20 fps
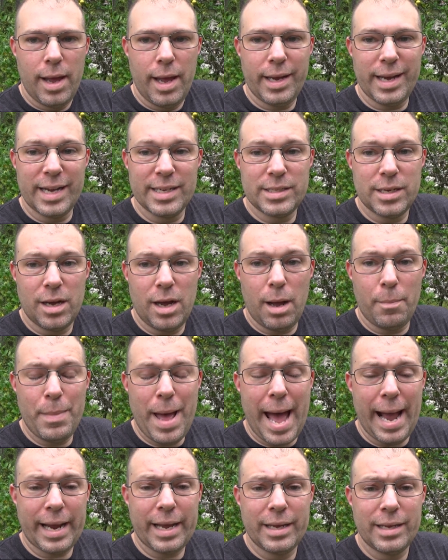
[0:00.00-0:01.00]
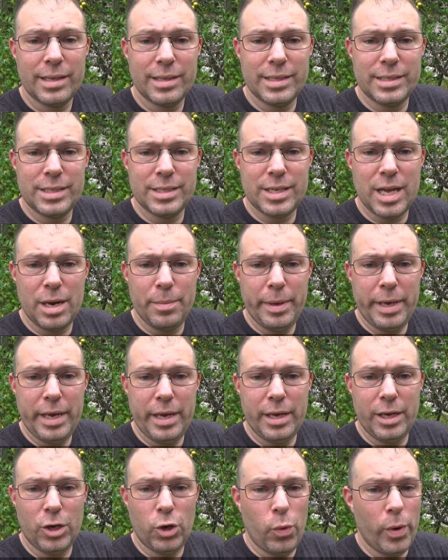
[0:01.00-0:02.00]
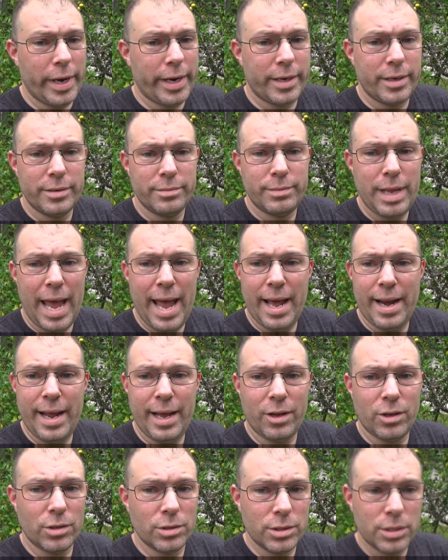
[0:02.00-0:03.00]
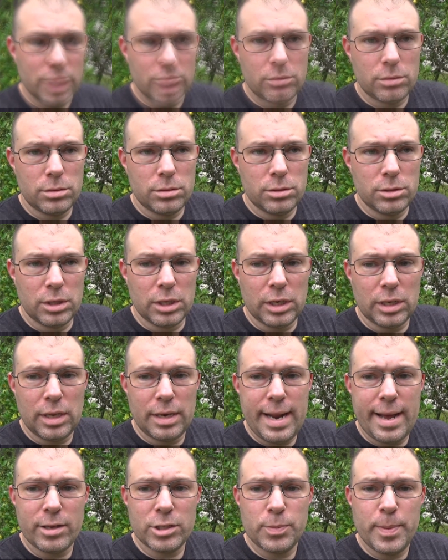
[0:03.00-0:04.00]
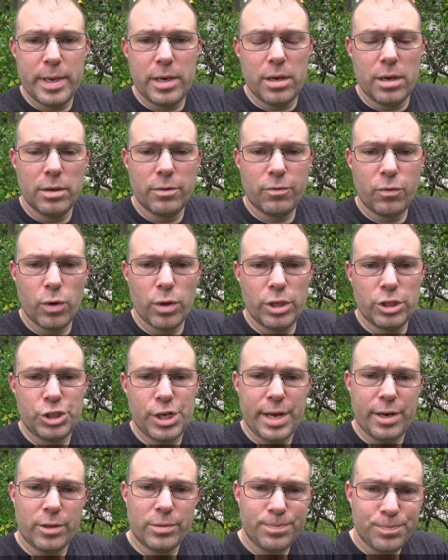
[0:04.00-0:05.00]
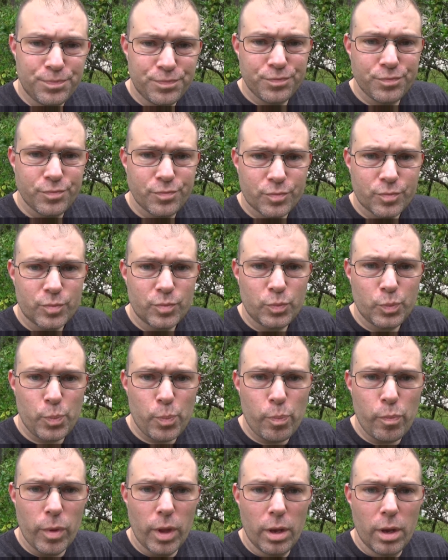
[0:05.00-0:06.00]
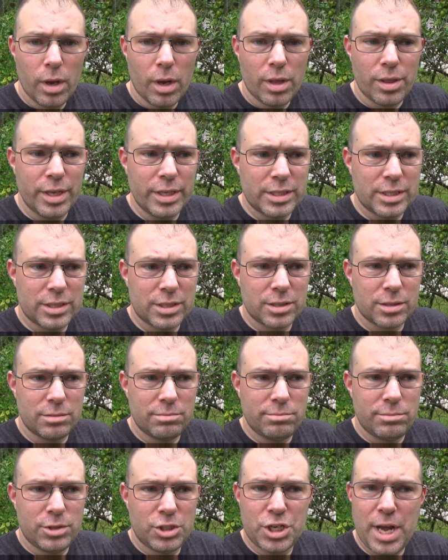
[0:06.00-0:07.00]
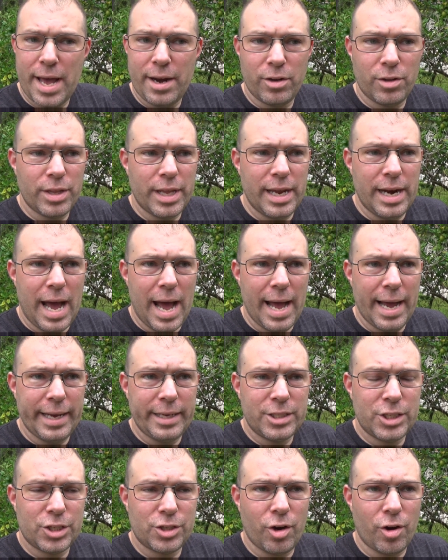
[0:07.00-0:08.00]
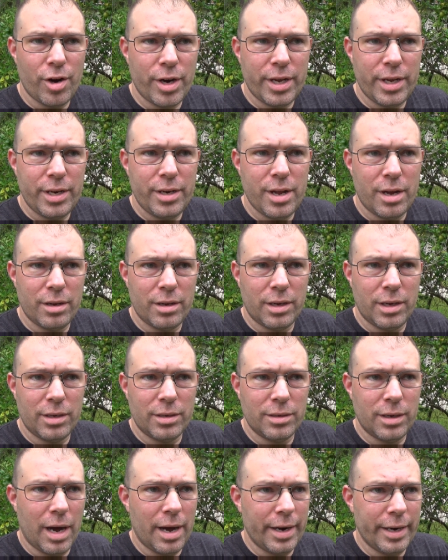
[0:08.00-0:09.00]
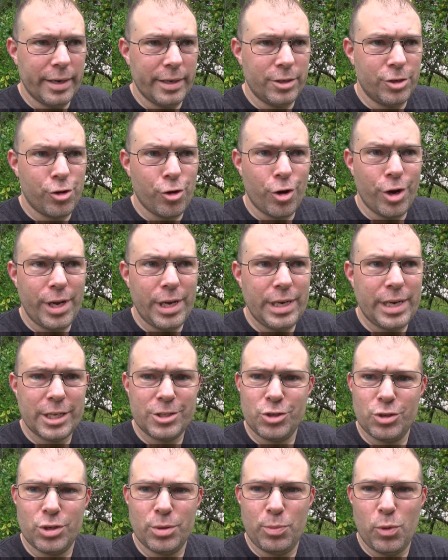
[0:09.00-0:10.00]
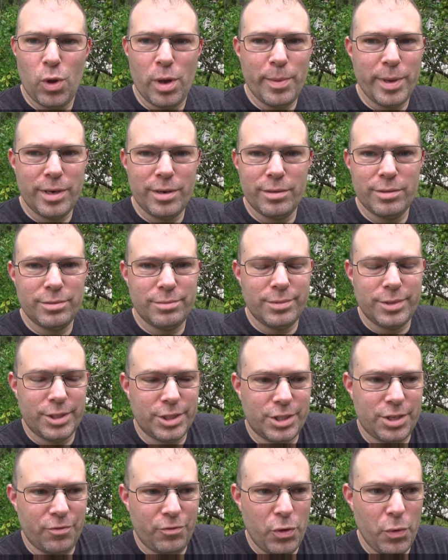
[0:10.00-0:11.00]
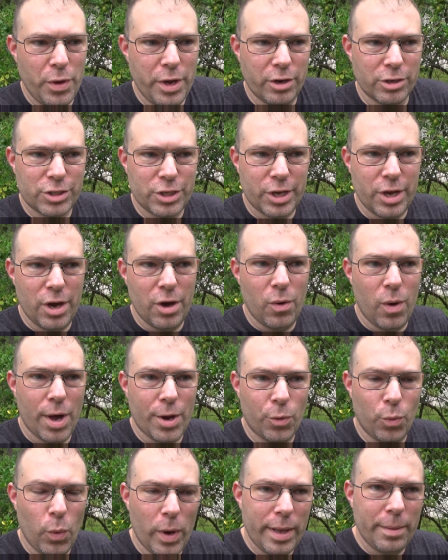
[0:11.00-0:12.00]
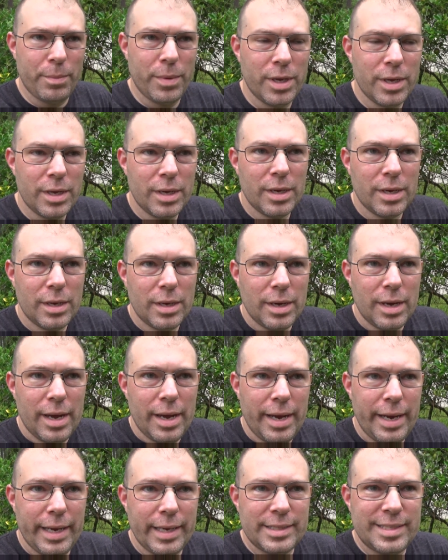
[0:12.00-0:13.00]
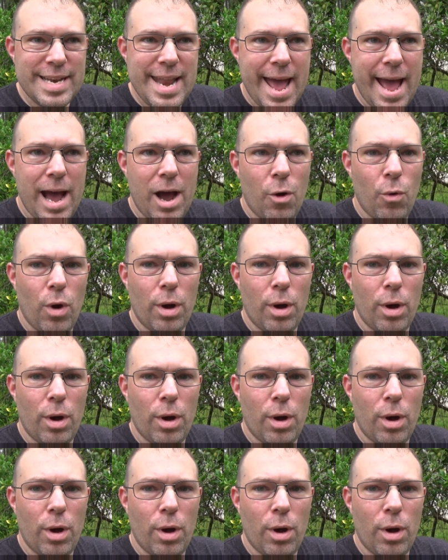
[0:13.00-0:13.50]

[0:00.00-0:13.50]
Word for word: Hey guys, I'm back. This is going to be quick, handheld, little announcement for the channel. This channel that I started uh, on a dirty desert deployment just a few years ago on a whim is now